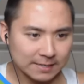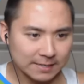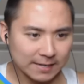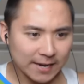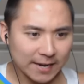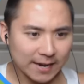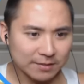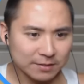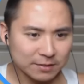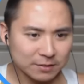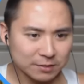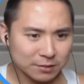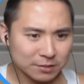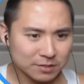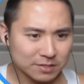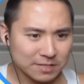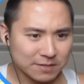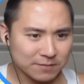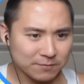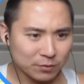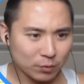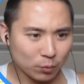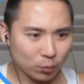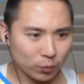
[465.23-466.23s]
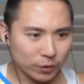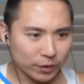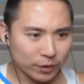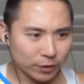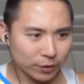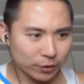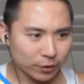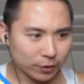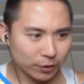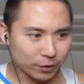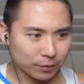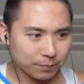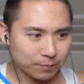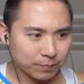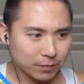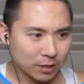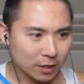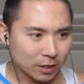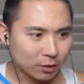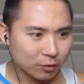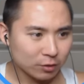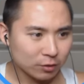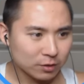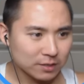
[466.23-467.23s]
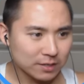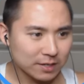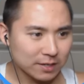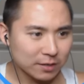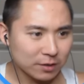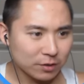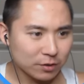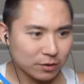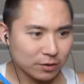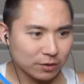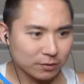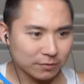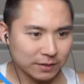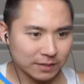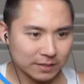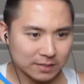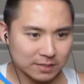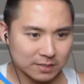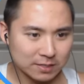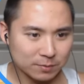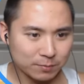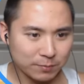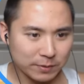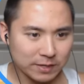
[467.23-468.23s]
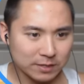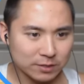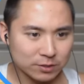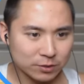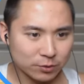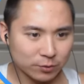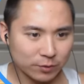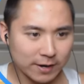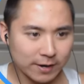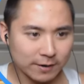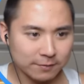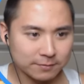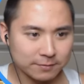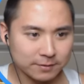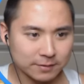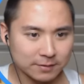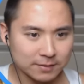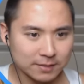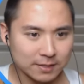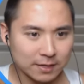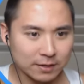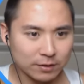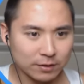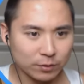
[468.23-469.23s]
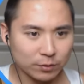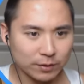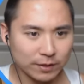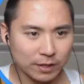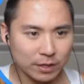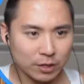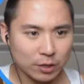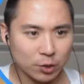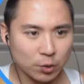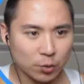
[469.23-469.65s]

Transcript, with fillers: yeah this looks even weirder it looks like you have like a spacecraft inside you, like a